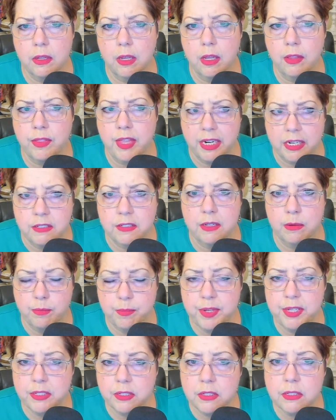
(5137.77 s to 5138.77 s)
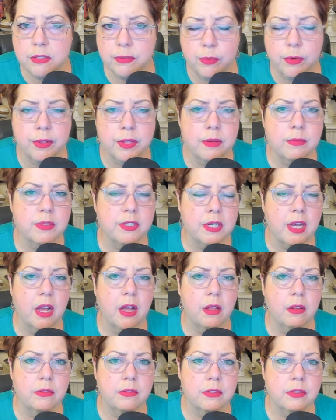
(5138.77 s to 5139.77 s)
that is in business for
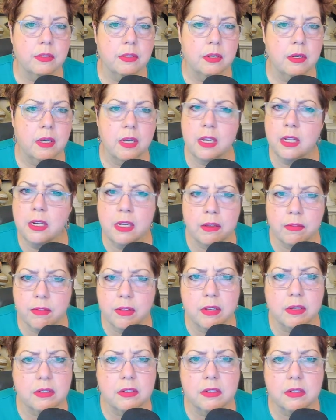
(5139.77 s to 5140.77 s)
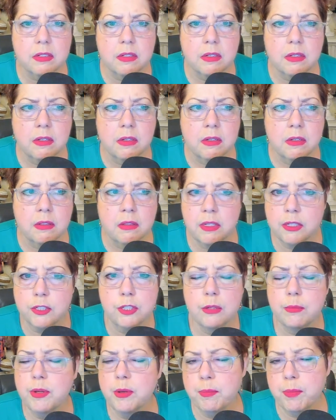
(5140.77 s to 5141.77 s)
themselves any of this. This
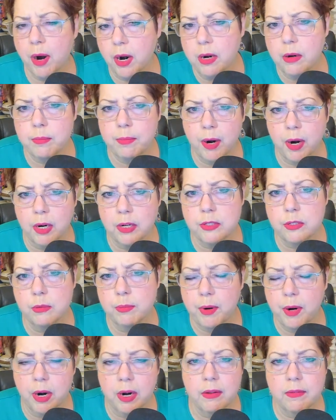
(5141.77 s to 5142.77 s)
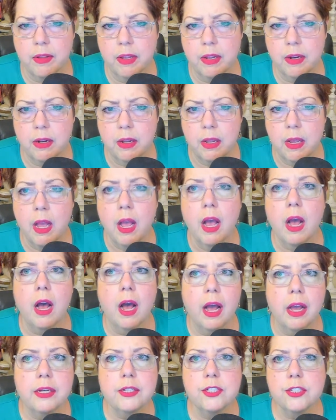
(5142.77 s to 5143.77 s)
should be part and parcel part of it.
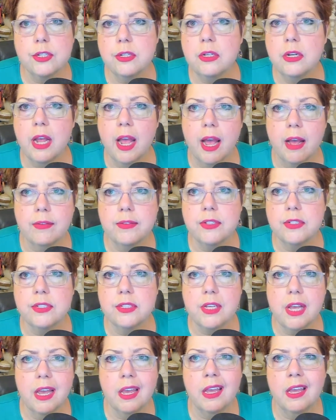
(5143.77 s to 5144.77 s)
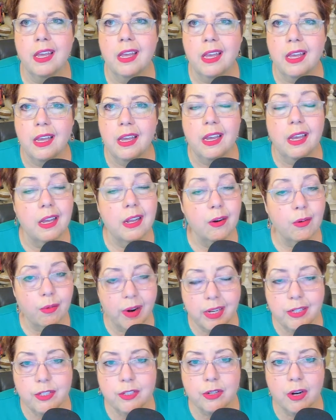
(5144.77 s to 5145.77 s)
I shouldn't have to say in a
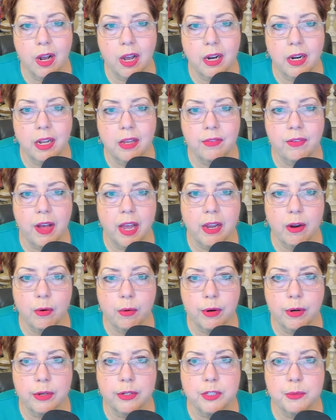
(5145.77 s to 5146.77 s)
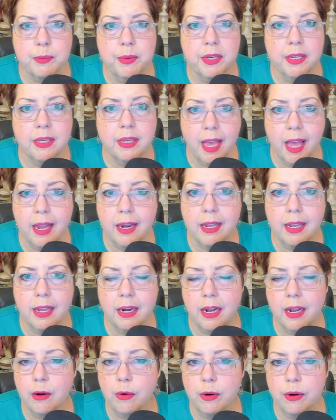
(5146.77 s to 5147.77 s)
restaurant, if I order spaghetti
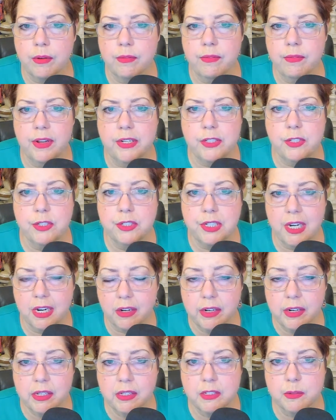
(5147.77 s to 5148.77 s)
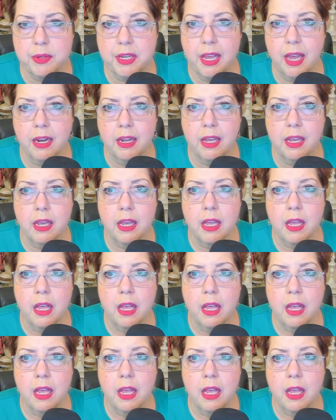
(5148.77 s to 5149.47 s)
and I order vegetarian spaghetti,